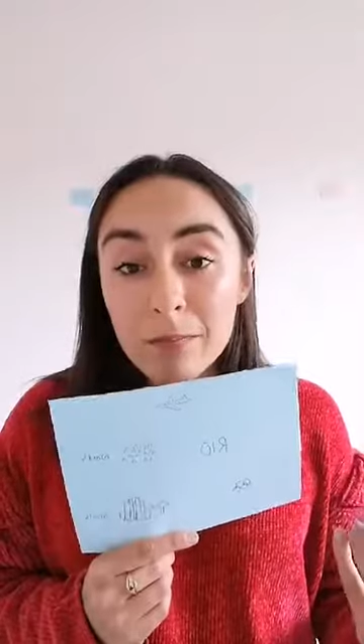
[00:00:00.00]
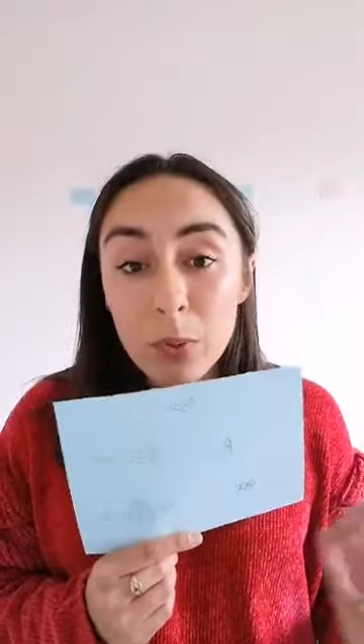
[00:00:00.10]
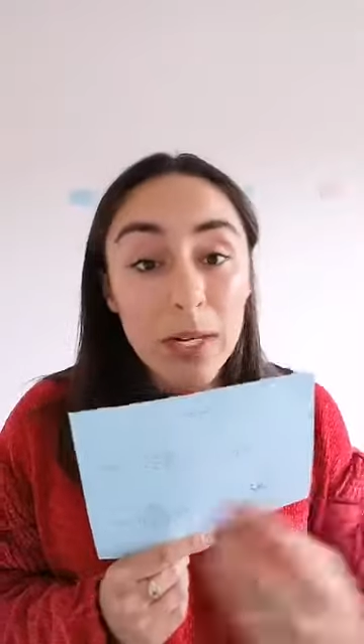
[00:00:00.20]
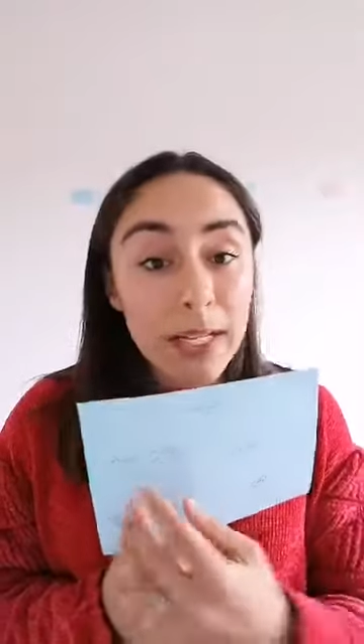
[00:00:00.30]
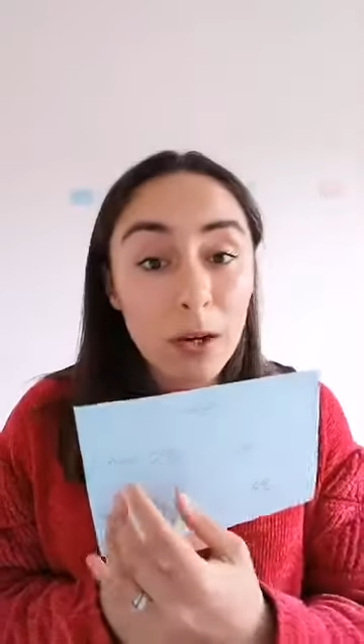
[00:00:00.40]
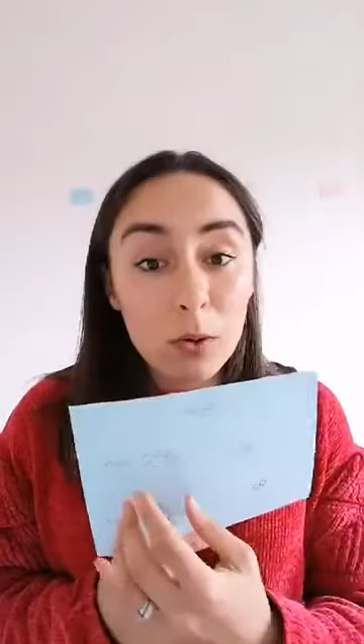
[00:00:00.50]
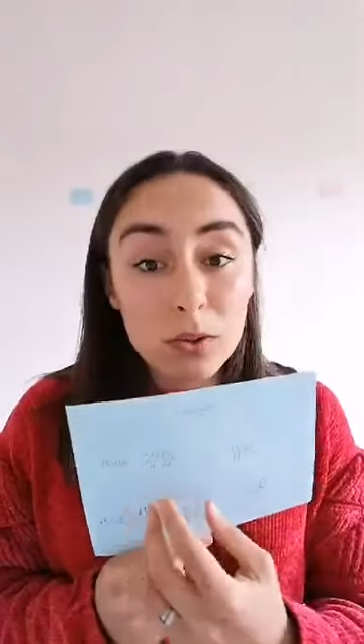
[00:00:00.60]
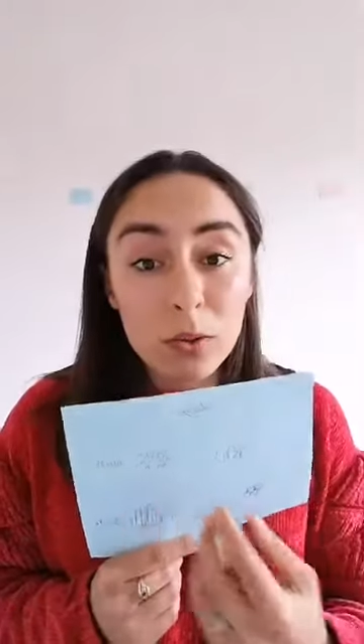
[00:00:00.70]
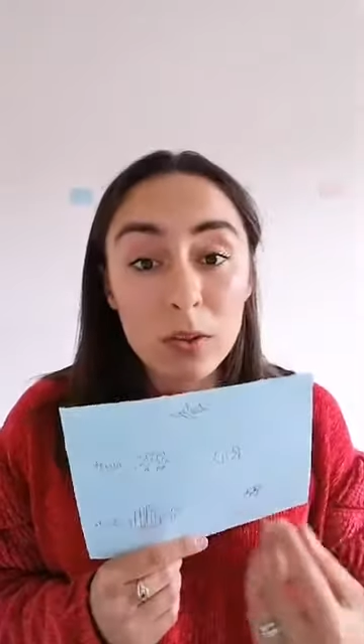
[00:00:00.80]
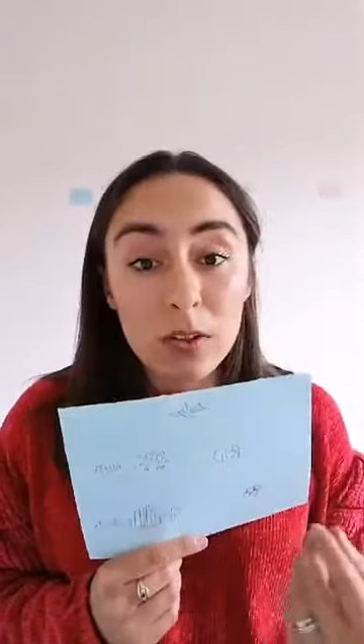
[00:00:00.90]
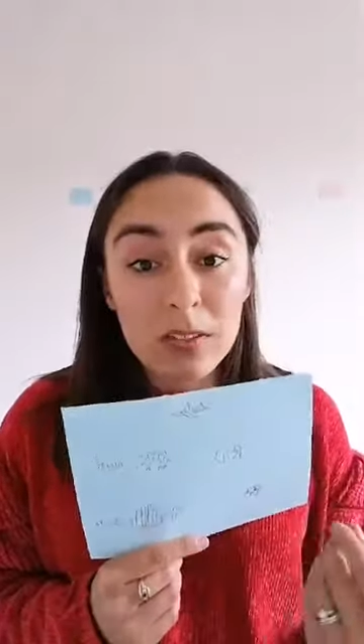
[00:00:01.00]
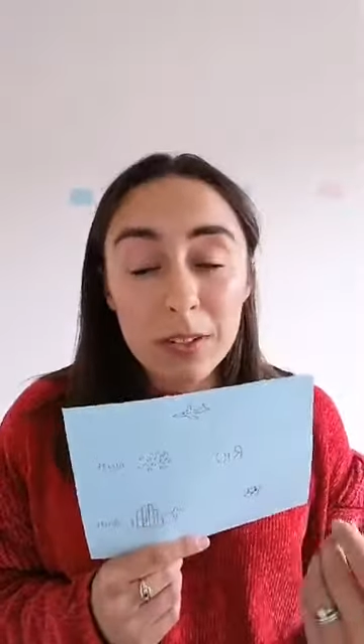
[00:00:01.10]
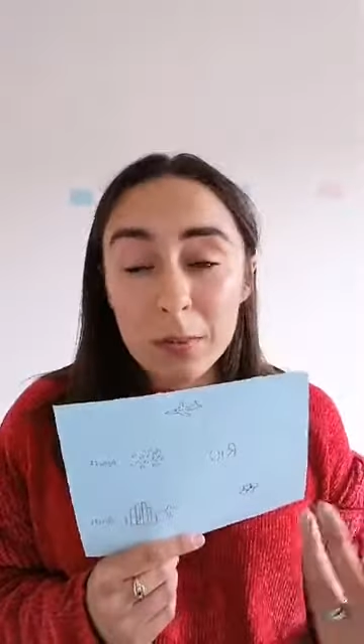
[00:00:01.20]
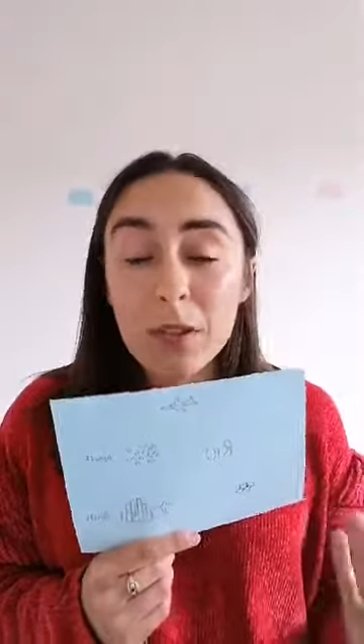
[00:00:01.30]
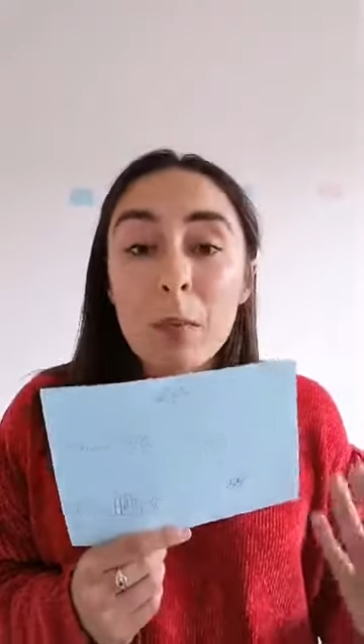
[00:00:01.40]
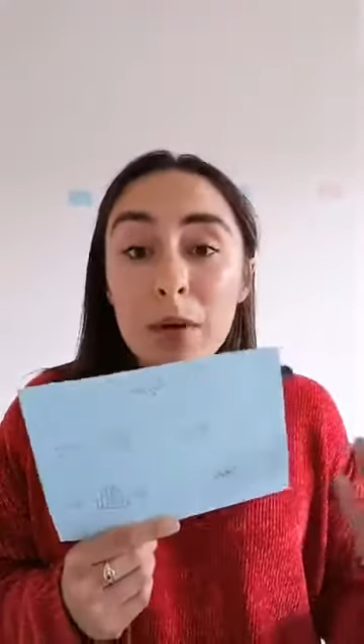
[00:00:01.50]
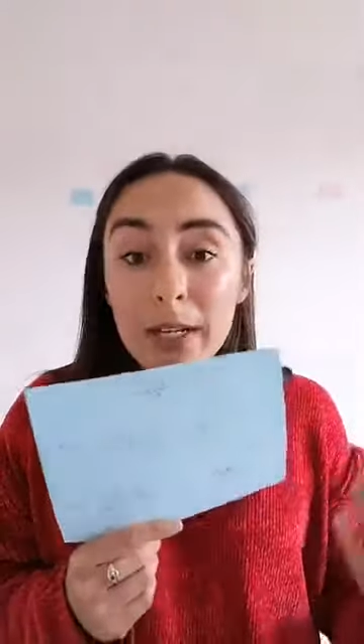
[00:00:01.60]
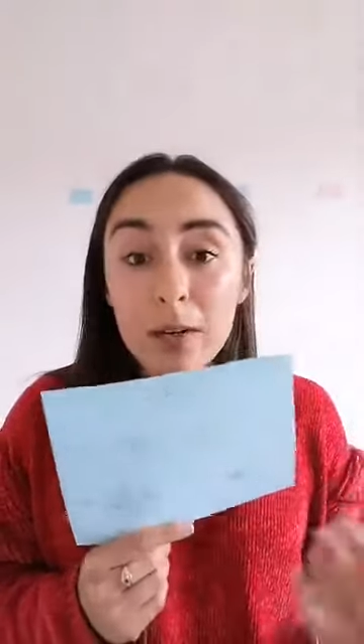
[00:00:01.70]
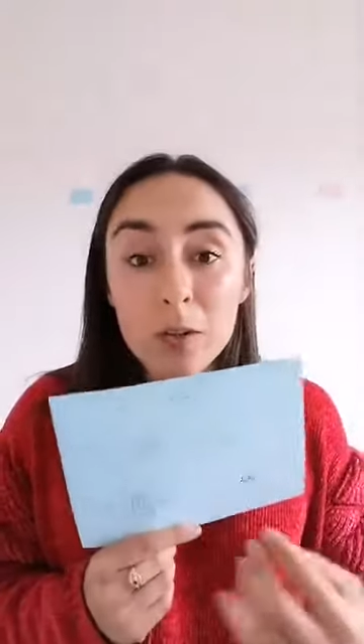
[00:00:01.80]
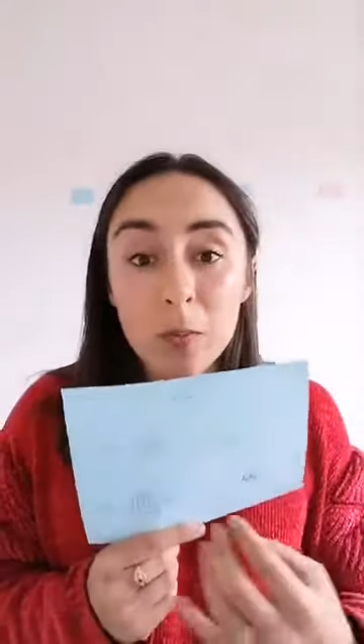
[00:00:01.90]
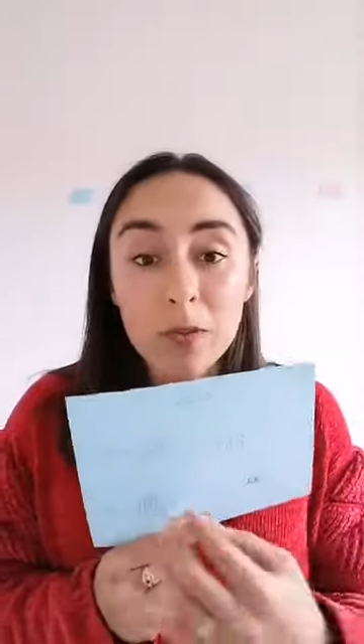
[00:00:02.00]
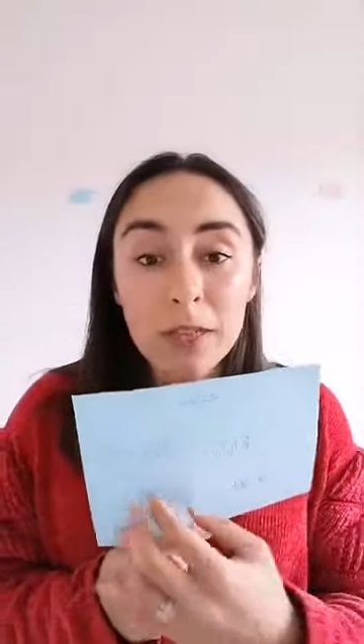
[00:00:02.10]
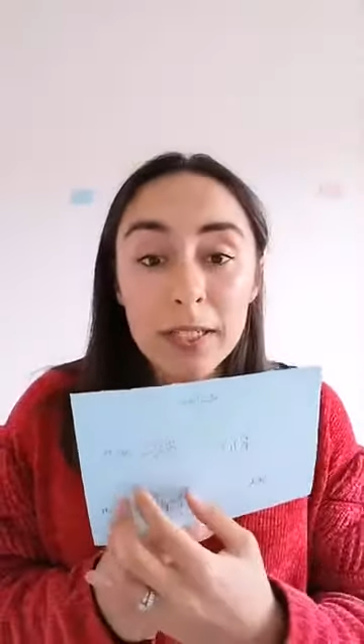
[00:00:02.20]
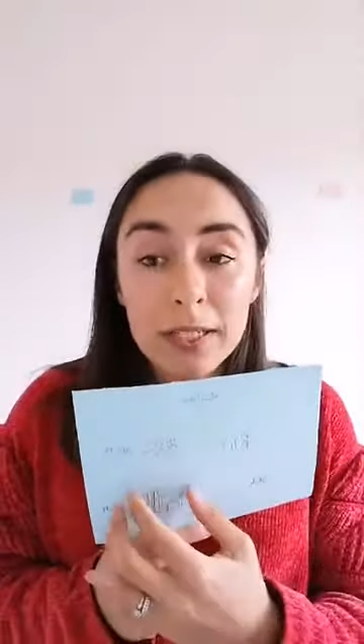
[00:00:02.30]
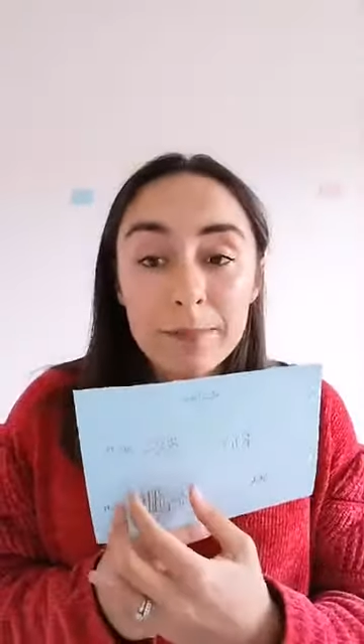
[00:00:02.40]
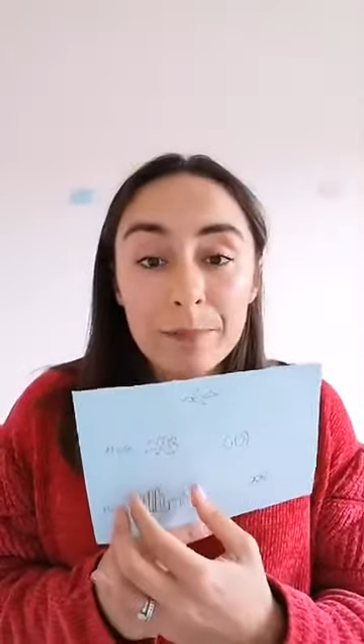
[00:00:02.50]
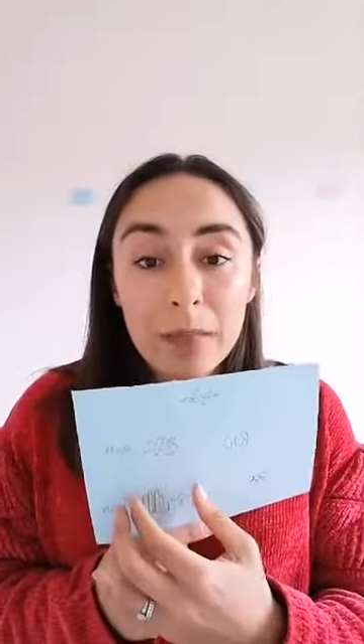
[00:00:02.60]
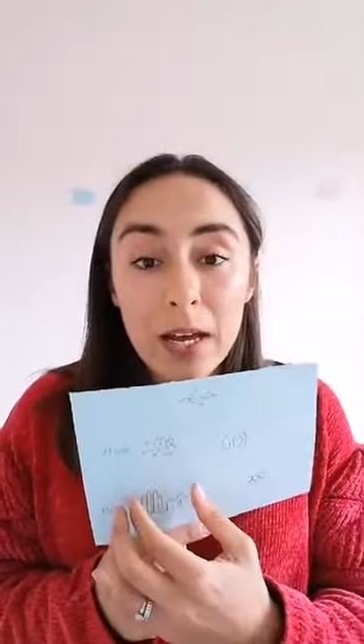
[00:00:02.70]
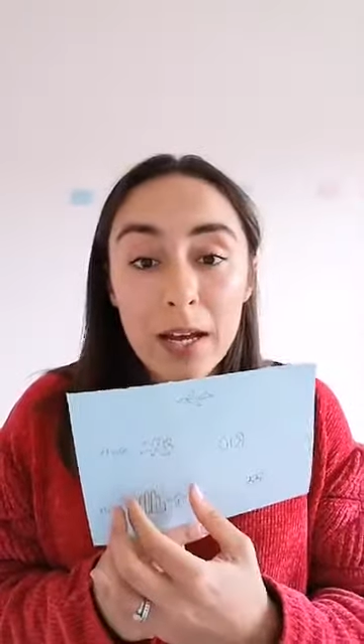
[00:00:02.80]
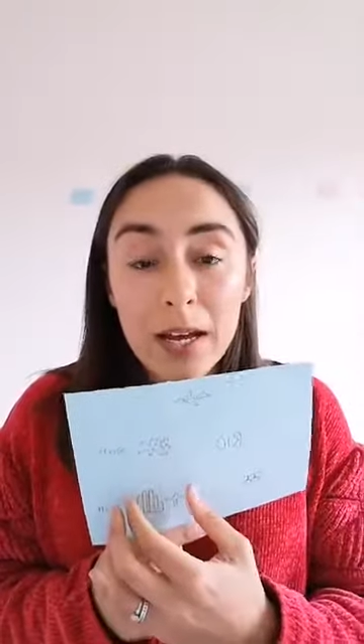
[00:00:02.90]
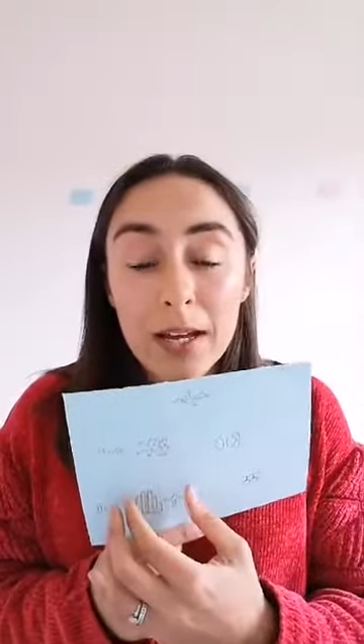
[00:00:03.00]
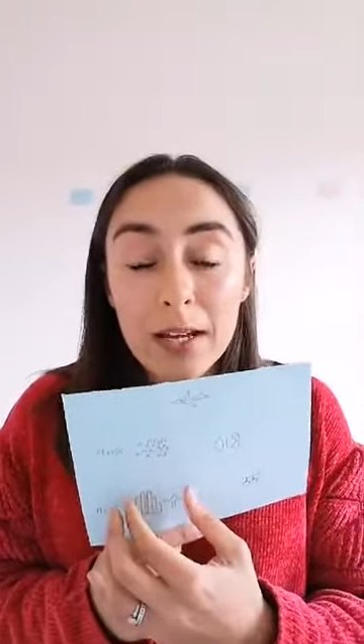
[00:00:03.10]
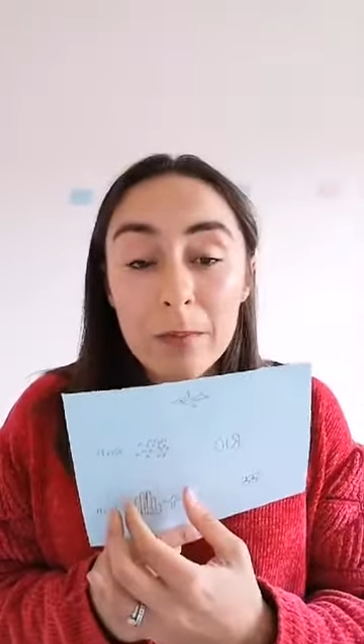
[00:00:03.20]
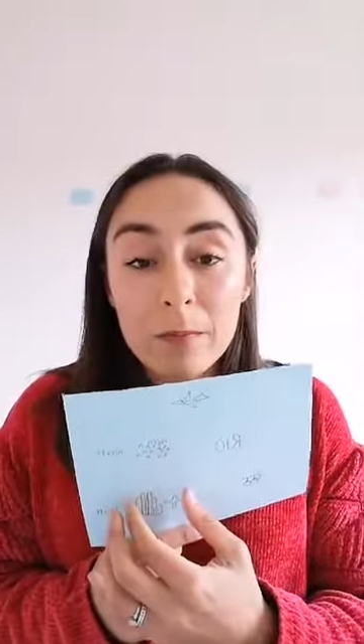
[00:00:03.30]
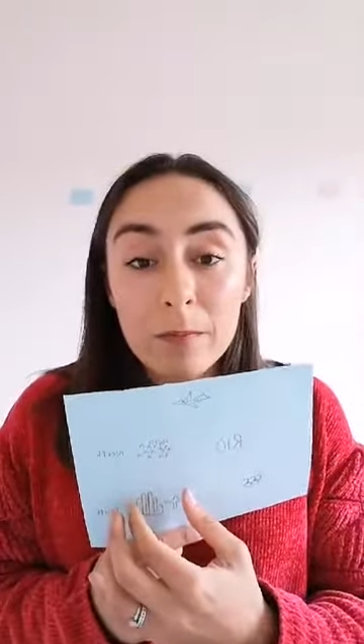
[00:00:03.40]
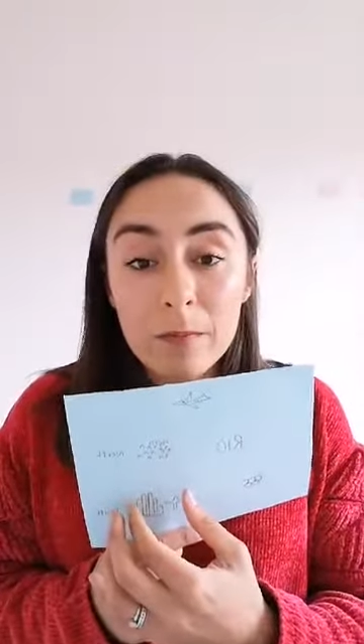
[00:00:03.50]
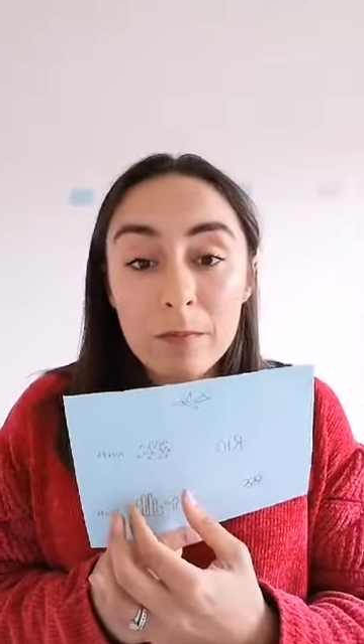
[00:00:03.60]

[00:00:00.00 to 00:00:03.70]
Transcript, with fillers: pretty close, or well, not pretty close, but um,